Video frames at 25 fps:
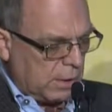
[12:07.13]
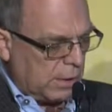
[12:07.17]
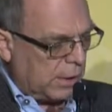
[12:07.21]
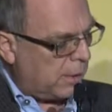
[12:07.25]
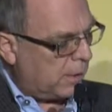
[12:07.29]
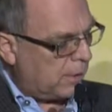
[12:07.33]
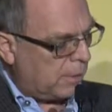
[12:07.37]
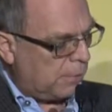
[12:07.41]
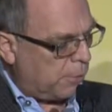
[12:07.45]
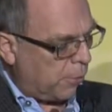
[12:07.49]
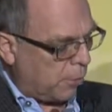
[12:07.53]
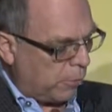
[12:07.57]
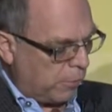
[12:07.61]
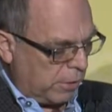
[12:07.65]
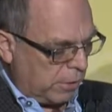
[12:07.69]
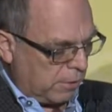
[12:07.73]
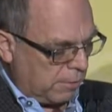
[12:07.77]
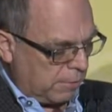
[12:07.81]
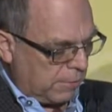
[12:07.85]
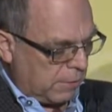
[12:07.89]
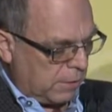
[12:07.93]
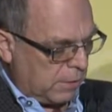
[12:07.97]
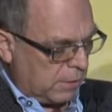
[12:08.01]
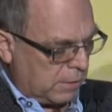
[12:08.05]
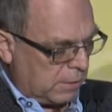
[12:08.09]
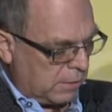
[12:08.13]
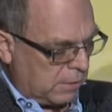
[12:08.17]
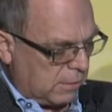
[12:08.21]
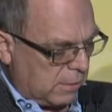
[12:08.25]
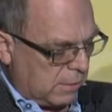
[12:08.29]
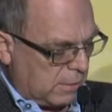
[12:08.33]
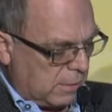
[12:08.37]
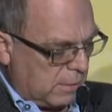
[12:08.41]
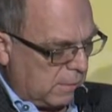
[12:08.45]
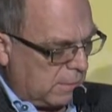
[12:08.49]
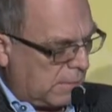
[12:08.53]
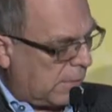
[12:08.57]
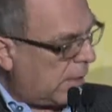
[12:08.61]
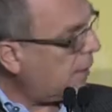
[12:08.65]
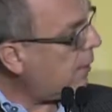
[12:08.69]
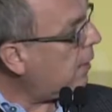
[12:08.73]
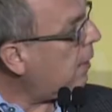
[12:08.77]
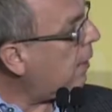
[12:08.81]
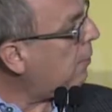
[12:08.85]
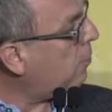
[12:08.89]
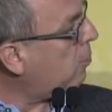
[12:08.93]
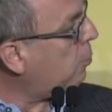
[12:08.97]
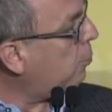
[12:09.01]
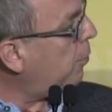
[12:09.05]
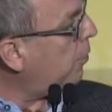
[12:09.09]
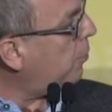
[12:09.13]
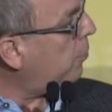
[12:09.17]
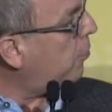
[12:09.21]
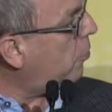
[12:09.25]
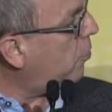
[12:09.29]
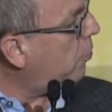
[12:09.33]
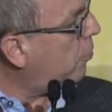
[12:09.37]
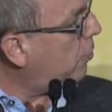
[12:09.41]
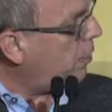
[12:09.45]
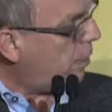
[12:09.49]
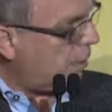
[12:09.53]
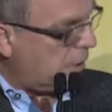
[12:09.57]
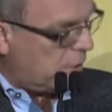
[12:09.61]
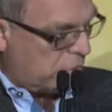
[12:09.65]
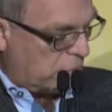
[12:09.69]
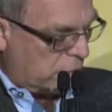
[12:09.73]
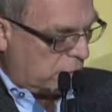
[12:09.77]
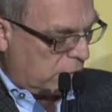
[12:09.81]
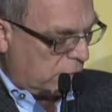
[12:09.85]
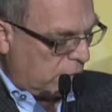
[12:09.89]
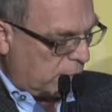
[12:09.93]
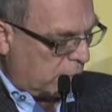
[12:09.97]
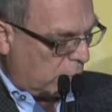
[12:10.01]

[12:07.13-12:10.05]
in the podium, that I'd like to bring to your attention.